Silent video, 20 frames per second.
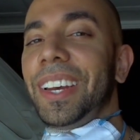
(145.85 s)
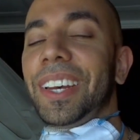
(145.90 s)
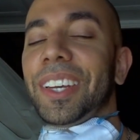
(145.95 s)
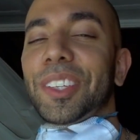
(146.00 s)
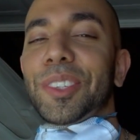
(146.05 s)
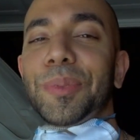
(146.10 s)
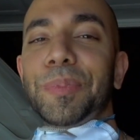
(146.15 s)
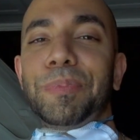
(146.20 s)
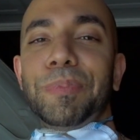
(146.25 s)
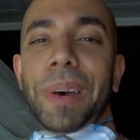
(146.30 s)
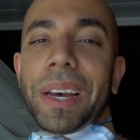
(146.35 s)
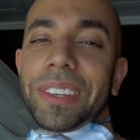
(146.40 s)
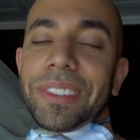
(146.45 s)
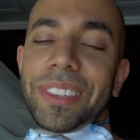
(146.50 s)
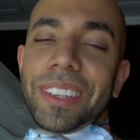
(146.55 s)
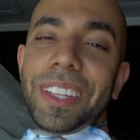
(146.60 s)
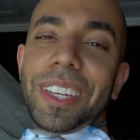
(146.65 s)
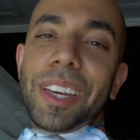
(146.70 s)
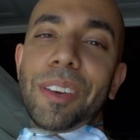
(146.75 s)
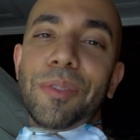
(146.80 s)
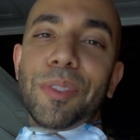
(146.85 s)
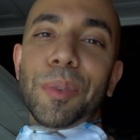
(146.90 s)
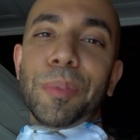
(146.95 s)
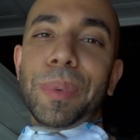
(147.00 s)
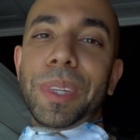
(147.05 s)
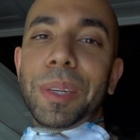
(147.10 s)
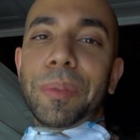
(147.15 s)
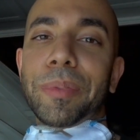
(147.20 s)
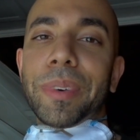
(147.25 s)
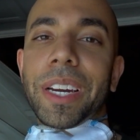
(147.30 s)
especially if you
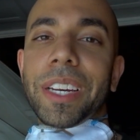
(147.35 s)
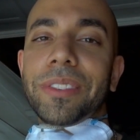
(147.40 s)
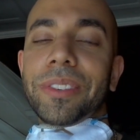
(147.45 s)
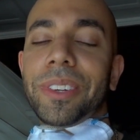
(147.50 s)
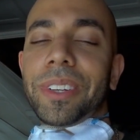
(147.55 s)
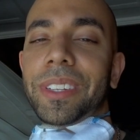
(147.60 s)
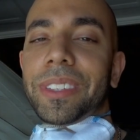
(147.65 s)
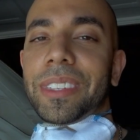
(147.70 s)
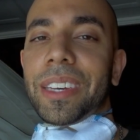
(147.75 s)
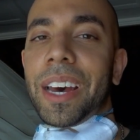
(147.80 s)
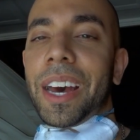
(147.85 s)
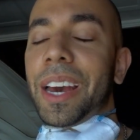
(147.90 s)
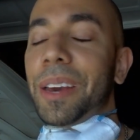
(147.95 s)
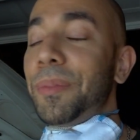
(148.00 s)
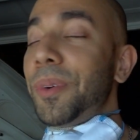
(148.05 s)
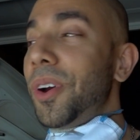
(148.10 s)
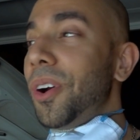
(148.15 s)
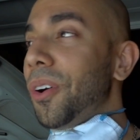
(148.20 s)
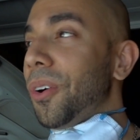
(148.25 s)
bleed brakes all the time